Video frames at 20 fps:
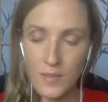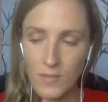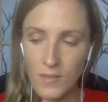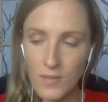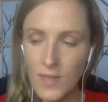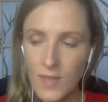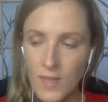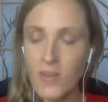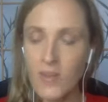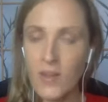
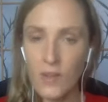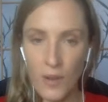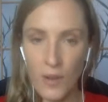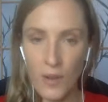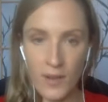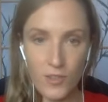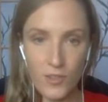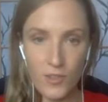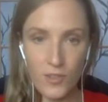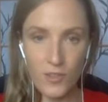giving out your
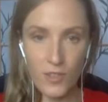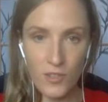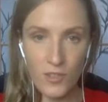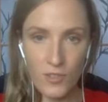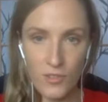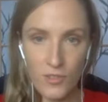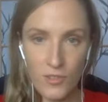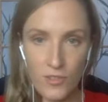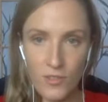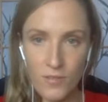energy to
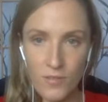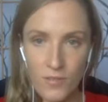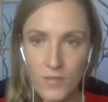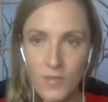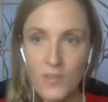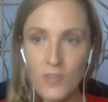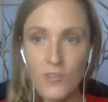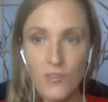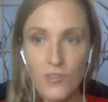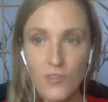just
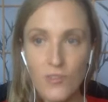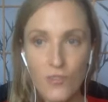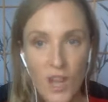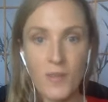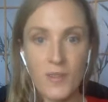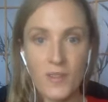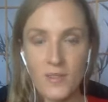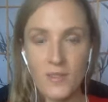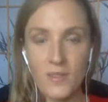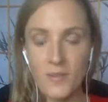
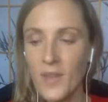dramas.